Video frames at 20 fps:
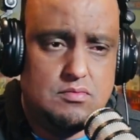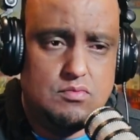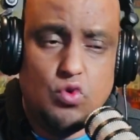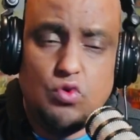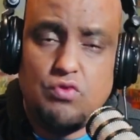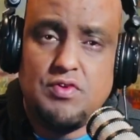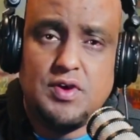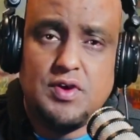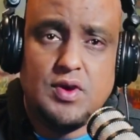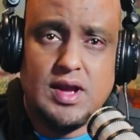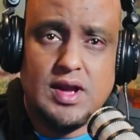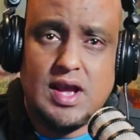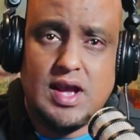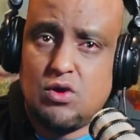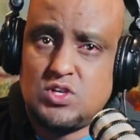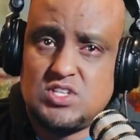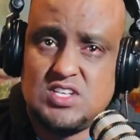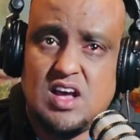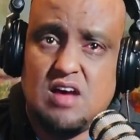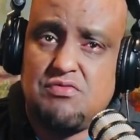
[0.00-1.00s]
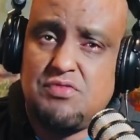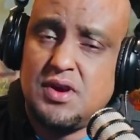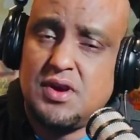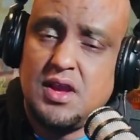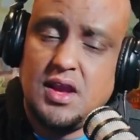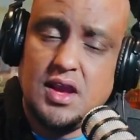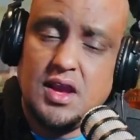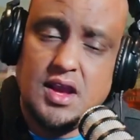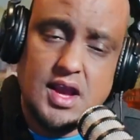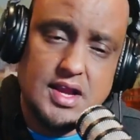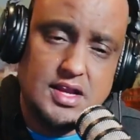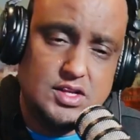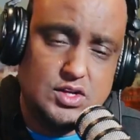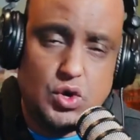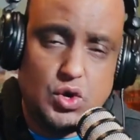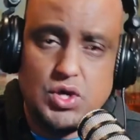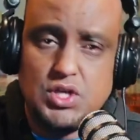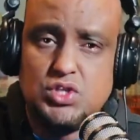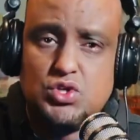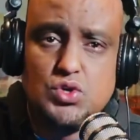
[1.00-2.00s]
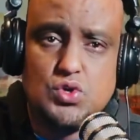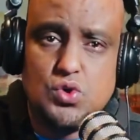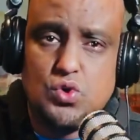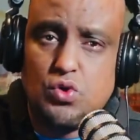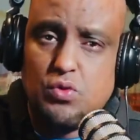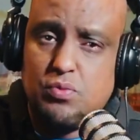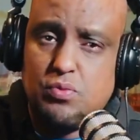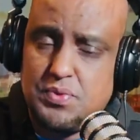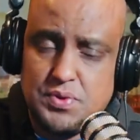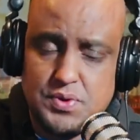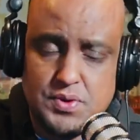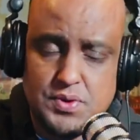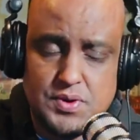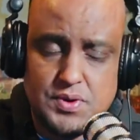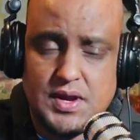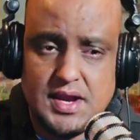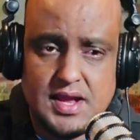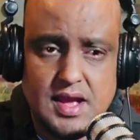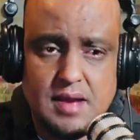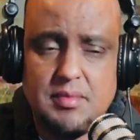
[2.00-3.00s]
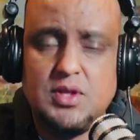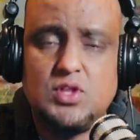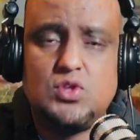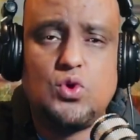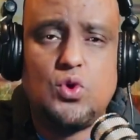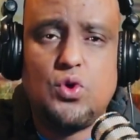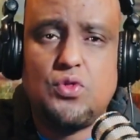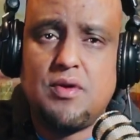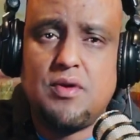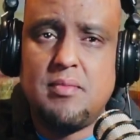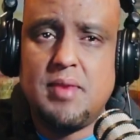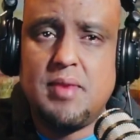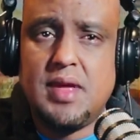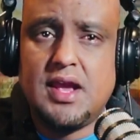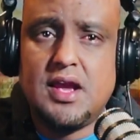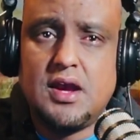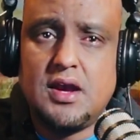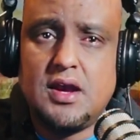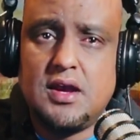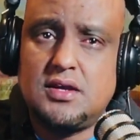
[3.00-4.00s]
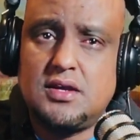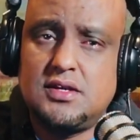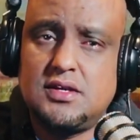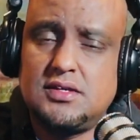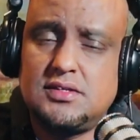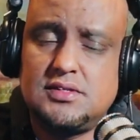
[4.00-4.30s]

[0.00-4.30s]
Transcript: moving across Africa and going to Europe and coming to North America.